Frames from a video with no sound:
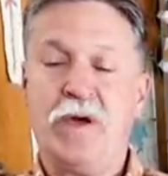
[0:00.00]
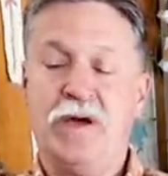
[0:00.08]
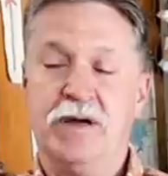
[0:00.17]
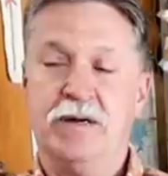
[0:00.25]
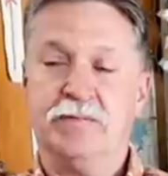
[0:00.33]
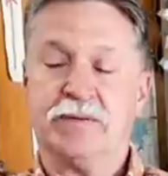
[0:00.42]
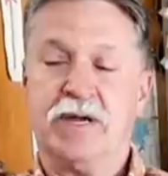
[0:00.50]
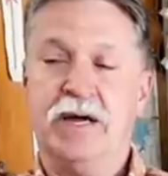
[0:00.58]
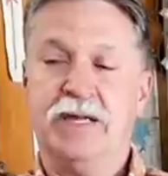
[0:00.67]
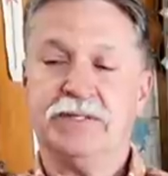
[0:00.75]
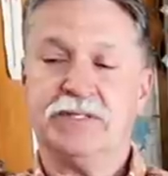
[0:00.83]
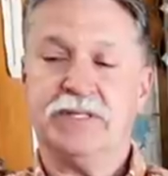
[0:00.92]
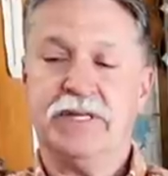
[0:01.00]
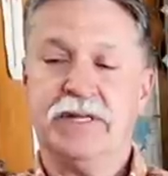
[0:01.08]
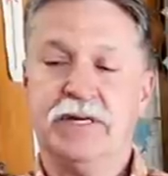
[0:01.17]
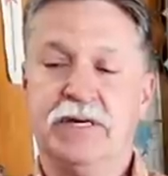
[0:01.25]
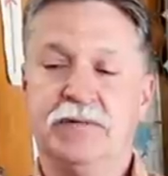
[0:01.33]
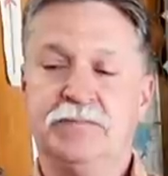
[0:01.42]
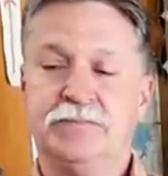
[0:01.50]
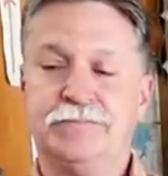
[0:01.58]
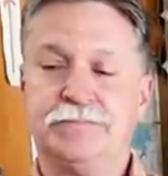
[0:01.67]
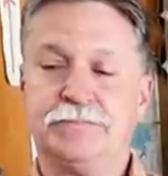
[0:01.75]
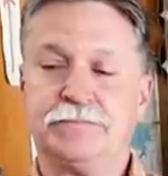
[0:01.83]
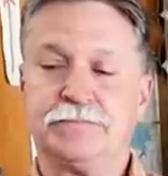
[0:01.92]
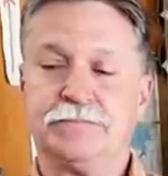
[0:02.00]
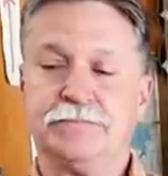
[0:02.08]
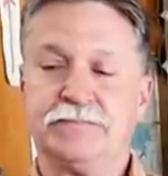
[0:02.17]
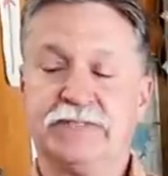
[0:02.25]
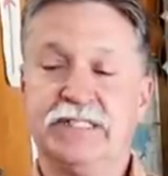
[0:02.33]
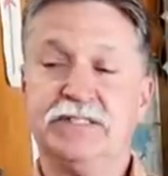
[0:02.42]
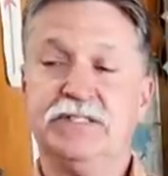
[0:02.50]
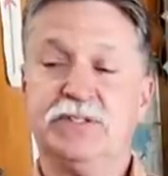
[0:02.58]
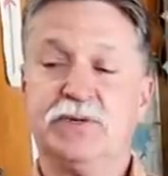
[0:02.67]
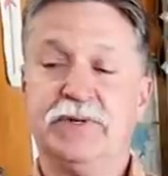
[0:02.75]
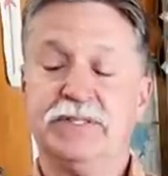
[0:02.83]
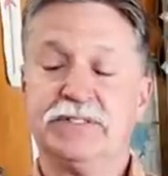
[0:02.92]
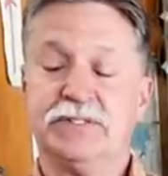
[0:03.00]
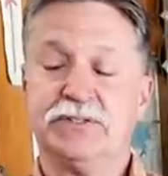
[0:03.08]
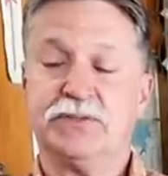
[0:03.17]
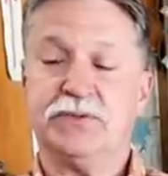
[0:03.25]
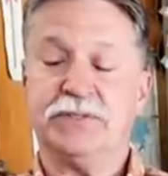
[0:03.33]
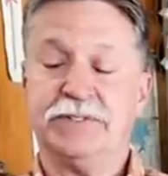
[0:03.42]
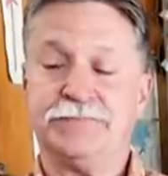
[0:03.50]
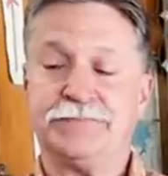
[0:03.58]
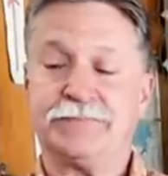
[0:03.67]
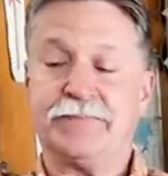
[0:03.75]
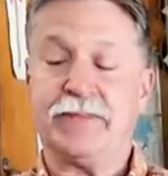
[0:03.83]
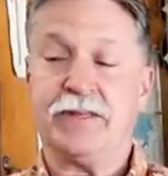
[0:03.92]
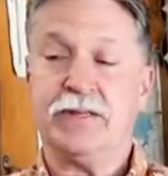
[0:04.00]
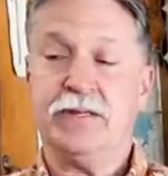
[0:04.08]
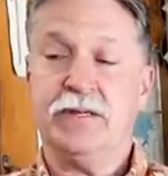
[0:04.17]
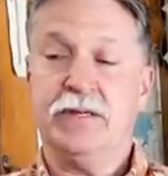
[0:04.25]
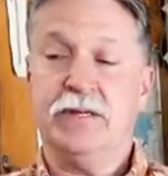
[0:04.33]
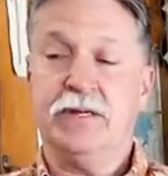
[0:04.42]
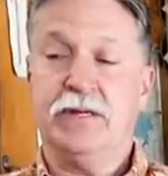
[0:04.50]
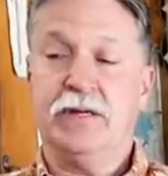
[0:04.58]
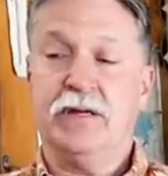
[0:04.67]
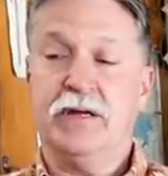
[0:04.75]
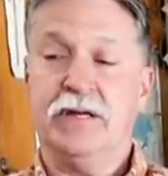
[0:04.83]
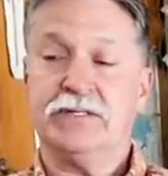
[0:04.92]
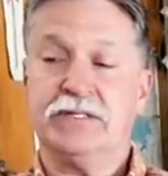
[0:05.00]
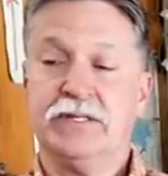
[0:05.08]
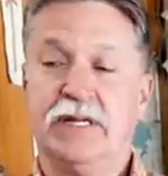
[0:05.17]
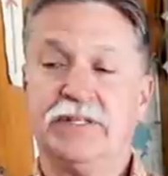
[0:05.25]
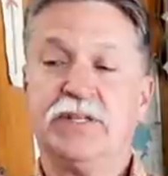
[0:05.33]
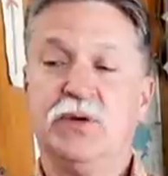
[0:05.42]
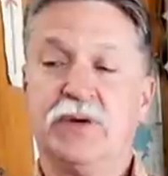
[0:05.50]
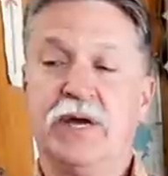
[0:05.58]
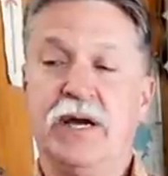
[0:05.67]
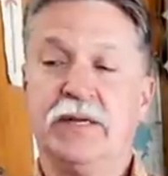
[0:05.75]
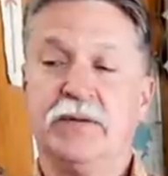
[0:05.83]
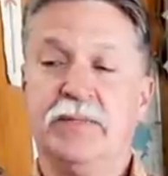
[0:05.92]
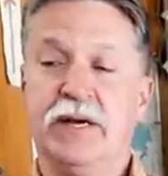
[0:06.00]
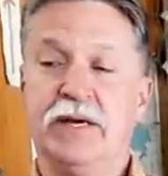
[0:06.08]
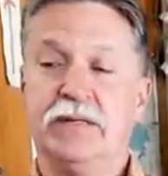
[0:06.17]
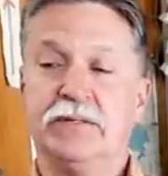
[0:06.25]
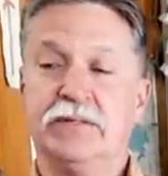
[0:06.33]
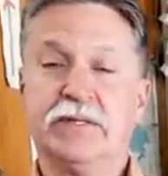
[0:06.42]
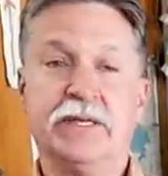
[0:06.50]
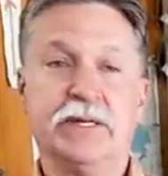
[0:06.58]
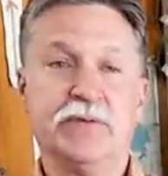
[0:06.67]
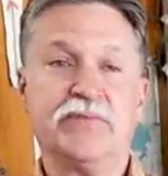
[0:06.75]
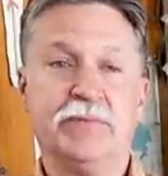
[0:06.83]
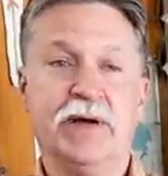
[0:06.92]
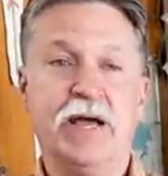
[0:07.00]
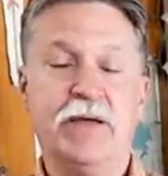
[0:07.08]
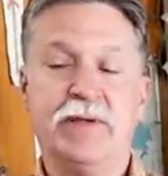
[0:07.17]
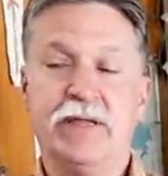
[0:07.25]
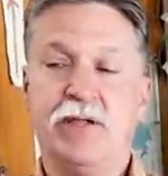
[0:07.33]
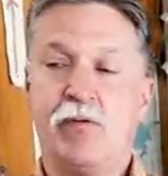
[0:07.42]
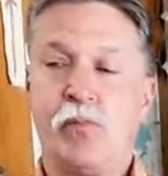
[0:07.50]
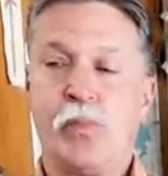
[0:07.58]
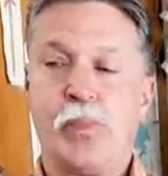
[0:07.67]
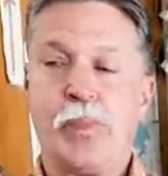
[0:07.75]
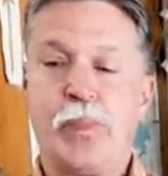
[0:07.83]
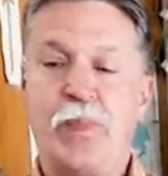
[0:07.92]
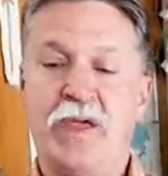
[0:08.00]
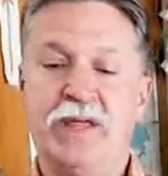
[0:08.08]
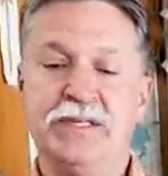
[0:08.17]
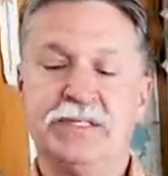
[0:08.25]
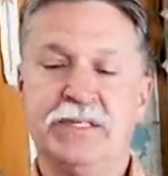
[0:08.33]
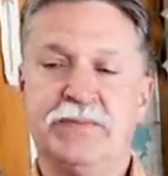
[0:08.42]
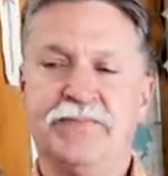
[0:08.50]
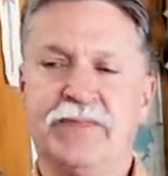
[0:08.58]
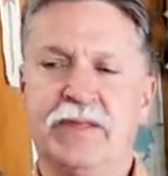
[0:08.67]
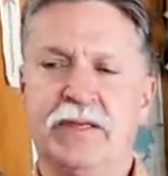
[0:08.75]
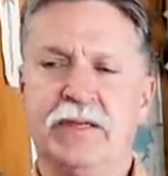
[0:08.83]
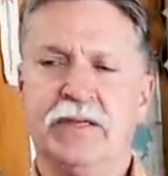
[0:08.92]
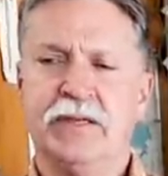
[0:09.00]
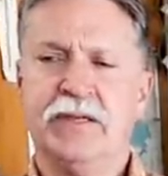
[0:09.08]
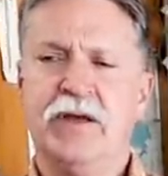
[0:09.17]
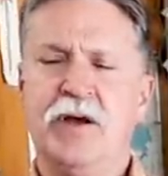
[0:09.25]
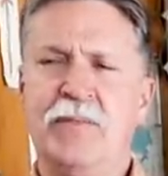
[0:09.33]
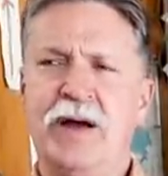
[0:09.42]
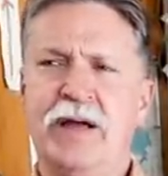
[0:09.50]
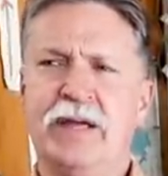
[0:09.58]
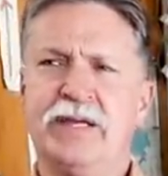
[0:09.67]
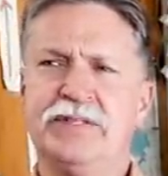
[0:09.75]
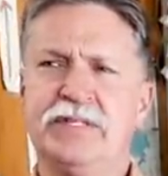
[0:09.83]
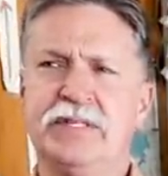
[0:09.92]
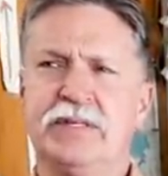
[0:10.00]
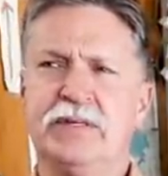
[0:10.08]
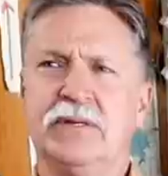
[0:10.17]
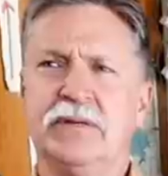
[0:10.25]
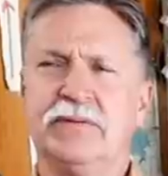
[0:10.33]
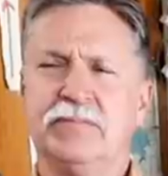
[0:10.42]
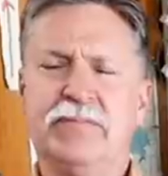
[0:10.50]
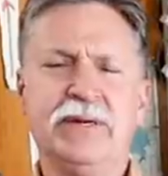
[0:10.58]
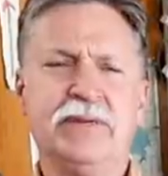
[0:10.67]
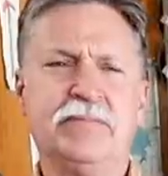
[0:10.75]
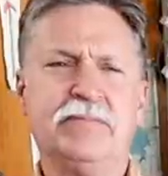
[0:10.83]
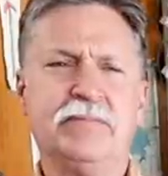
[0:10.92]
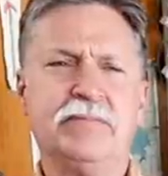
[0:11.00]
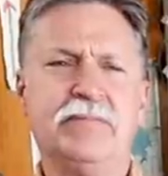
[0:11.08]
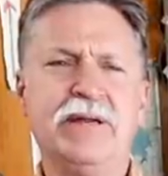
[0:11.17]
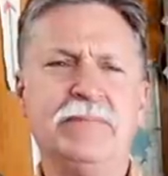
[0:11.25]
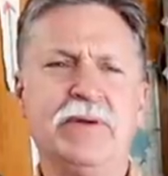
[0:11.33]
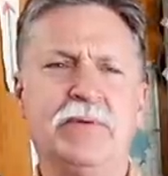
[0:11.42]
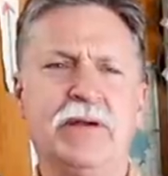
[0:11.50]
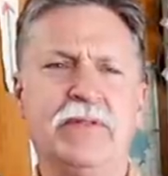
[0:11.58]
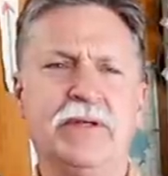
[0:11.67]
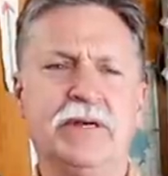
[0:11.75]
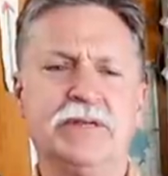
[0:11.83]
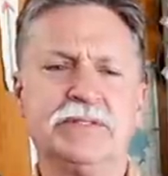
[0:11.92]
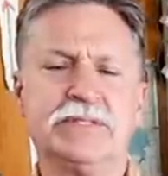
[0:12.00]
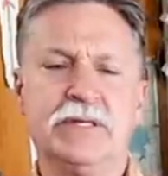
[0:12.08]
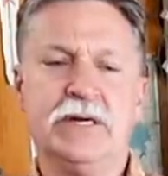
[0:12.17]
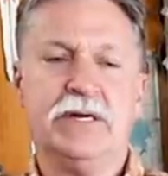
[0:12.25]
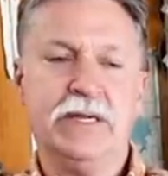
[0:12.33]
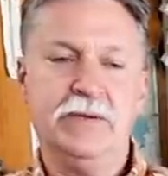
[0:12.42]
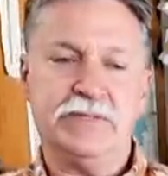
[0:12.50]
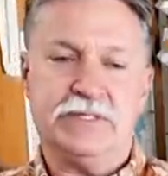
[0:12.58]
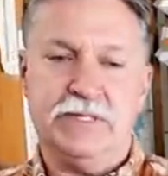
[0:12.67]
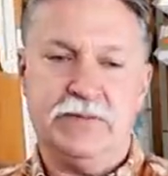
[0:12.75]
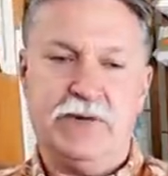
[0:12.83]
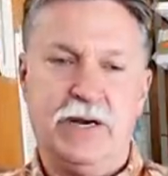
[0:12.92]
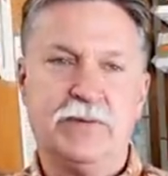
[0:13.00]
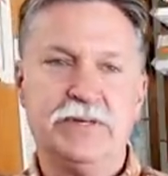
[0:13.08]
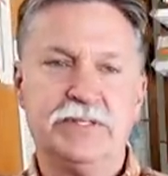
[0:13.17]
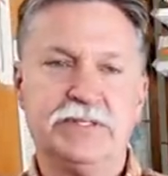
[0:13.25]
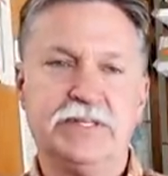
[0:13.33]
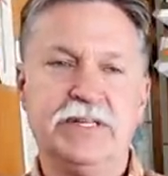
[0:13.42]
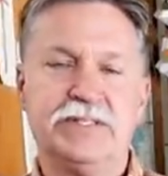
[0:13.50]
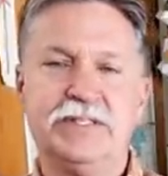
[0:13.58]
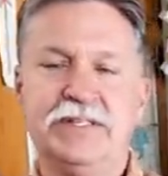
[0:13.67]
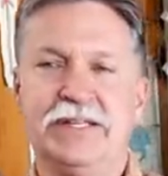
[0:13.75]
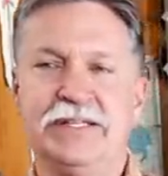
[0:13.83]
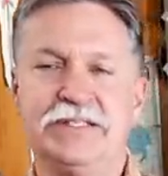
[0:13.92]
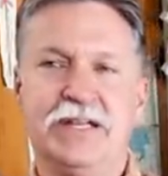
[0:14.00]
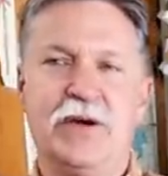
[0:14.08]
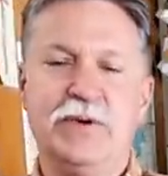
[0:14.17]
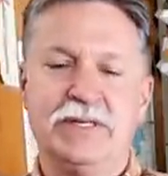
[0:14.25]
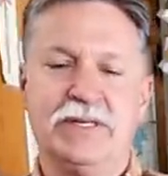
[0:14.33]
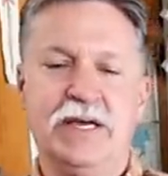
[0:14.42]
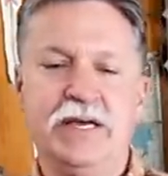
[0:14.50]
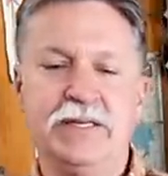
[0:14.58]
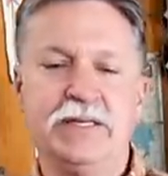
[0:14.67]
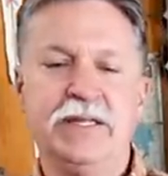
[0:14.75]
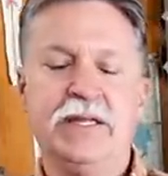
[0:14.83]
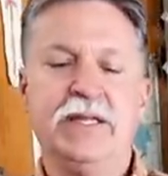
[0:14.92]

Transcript: Uh, Cotton said, um, "This is the rest of the story." I said, I told Cotton about getting them from Jaime. And he said, you know, Mike, he said, bring, bring me one of those. So he was sitting right where you're st- sitting. So I went and got him.